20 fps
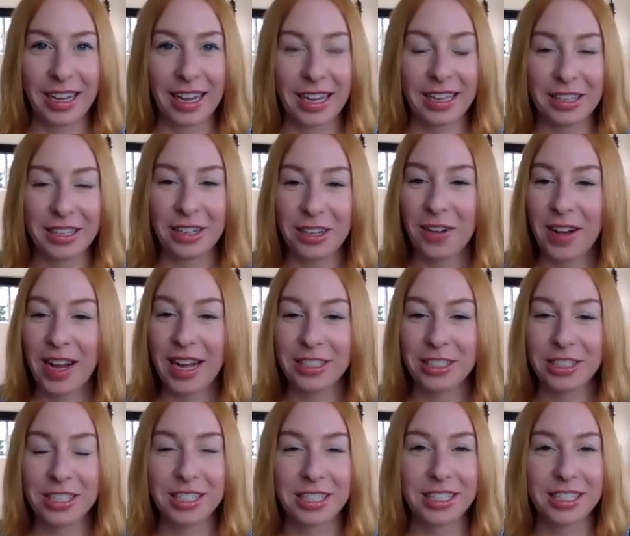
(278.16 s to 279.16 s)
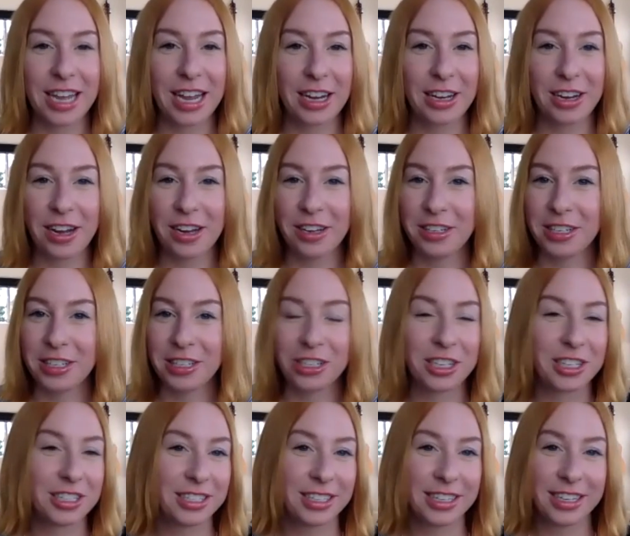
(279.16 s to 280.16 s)
You know, I just I
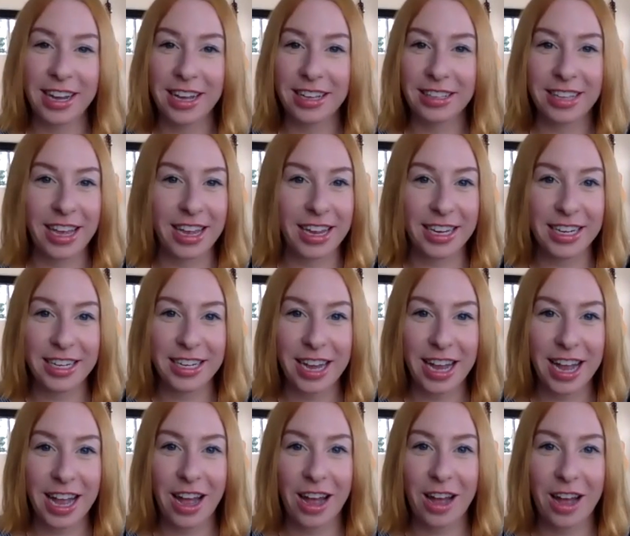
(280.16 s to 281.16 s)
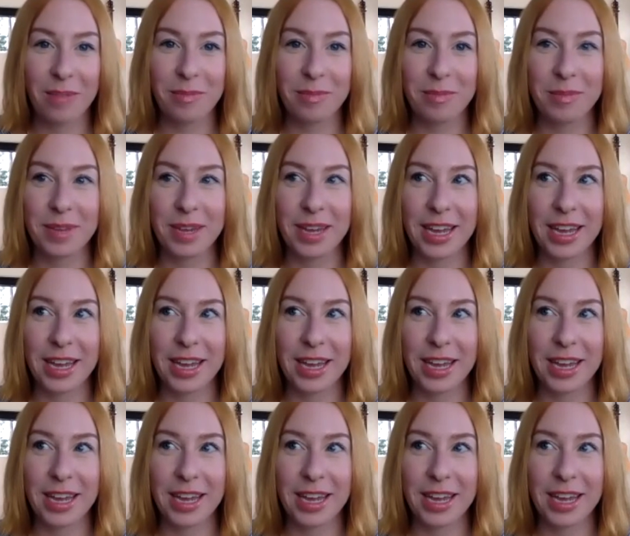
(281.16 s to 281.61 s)
auditioned in LA, um,